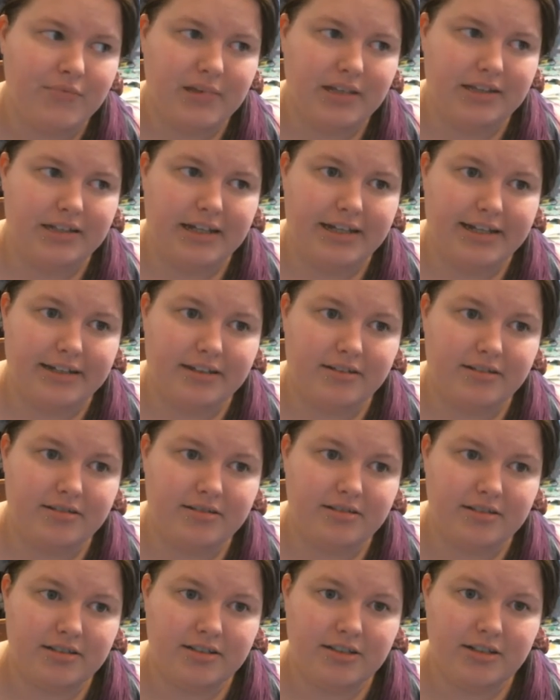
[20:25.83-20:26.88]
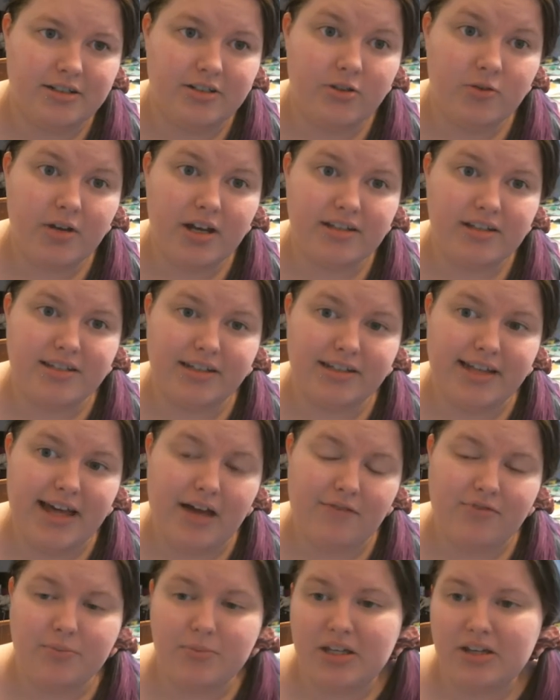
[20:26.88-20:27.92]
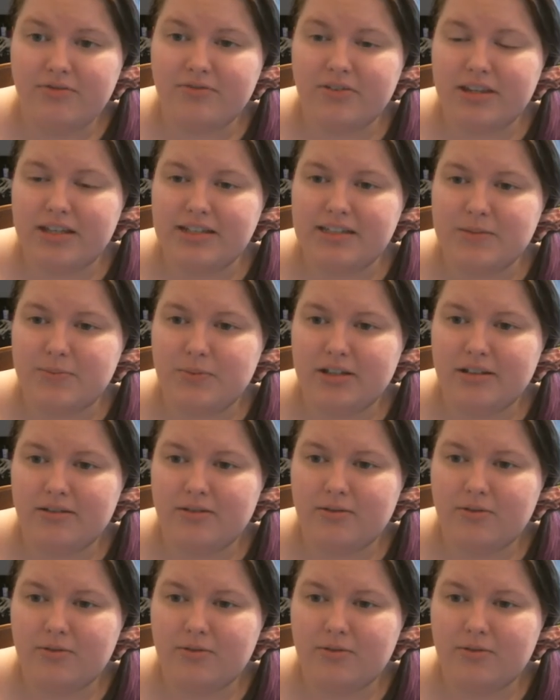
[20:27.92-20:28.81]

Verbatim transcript: Like, you guys can laugh at me for this, but